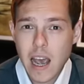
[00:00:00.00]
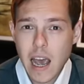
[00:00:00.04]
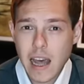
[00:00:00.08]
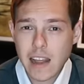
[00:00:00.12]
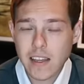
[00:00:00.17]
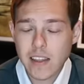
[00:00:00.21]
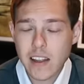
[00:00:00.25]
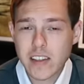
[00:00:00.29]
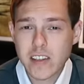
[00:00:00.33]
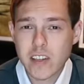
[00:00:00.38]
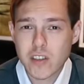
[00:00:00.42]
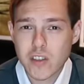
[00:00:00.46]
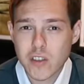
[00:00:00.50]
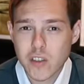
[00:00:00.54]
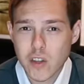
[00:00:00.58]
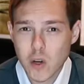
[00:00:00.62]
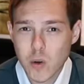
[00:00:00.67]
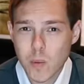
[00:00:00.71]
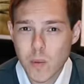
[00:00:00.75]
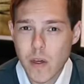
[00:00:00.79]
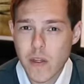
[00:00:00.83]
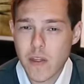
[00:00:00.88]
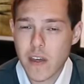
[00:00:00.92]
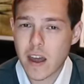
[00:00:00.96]
And let's
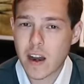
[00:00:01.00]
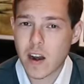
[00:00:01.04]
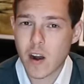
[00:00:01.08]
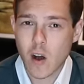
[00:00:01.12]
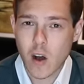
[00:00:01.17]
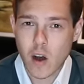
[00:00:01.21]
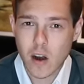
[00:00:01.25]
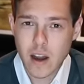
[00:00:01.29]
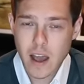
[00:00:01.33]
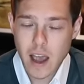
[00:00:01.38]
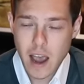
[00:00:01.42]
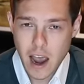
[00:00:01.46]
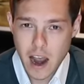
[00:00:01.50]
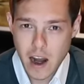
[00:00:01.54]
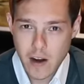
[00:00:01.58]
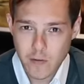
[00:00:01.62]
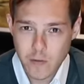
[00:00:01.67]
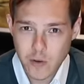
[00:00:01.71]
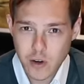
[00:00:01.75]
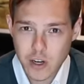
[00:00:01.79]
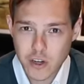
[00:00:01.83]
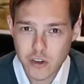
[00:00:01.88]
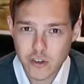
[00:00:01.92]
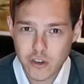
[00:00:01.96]
assume that on
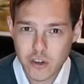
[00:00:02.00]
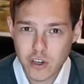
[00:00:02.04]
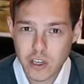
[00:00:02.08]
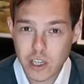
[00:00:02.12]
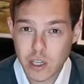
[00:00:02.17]
average,